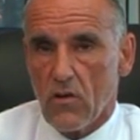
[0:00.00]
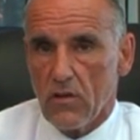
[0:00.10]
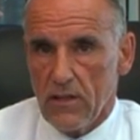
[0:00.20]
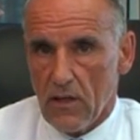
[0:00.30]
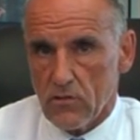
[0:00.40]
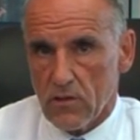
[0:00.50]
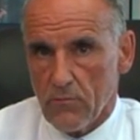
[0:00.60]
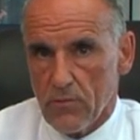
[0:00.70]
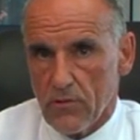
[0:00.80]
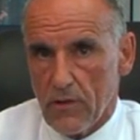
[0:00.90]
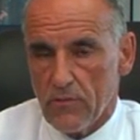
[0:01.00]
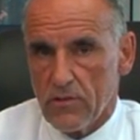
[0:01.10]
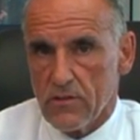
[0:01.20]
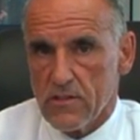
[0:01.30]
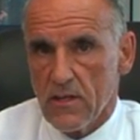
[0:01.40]
All the outcome
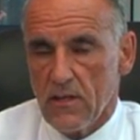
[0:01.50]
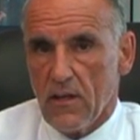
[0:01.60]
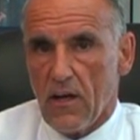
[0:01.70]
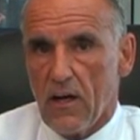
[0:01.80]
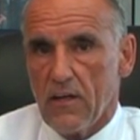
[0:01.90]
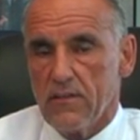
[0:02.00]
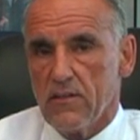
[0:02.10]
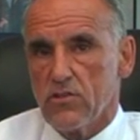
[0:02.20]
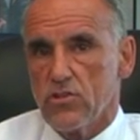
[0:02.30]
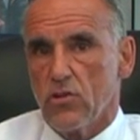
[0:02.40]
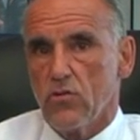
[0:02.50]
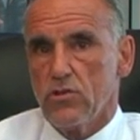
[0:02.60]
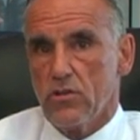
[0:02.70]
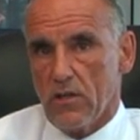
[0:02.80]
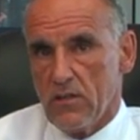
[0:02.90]
parameters either
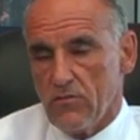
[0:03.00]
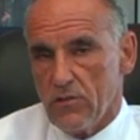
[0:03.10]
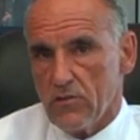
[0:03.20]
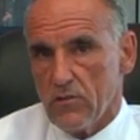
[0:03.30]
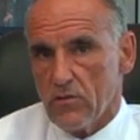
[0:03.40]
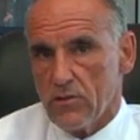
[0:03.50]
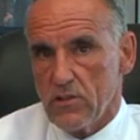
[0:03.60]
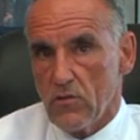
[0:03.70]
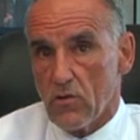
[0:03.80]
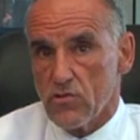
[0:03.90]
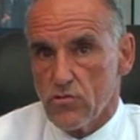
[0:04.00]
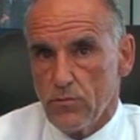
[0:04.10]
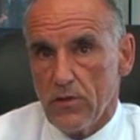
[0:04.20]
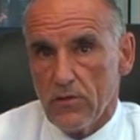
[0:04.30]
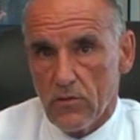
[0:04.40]
showed non-inferiority or
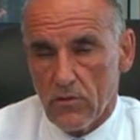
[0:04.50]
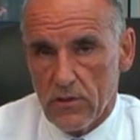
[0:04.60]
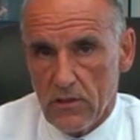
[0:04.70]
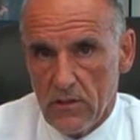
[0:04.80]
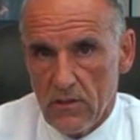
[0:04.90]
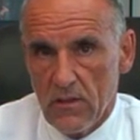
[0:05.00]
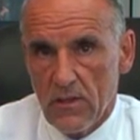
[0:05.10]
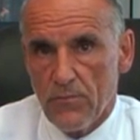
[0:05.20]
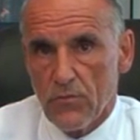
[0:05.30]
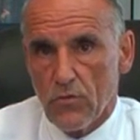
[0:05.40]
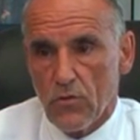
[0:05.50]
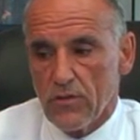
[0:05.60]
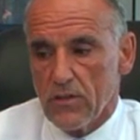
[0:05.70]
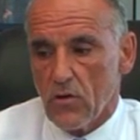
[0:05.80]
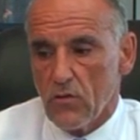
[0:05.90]
superiority
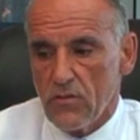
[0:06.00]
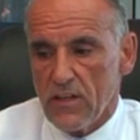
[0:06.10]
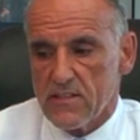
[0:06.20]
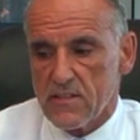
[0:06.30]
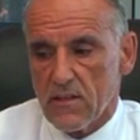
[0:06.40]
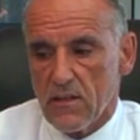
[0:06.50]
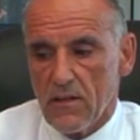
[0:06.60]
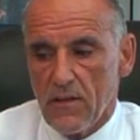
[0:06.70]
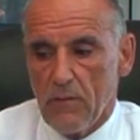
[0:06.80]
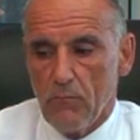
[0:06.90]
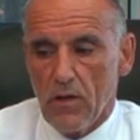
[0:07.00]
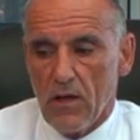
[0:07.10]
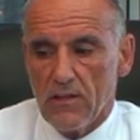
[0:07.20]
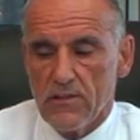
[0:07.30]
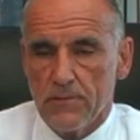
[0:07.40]
for the Coflex
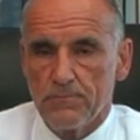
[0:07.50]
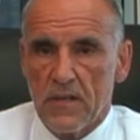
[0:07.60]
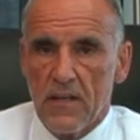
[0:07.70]
implant.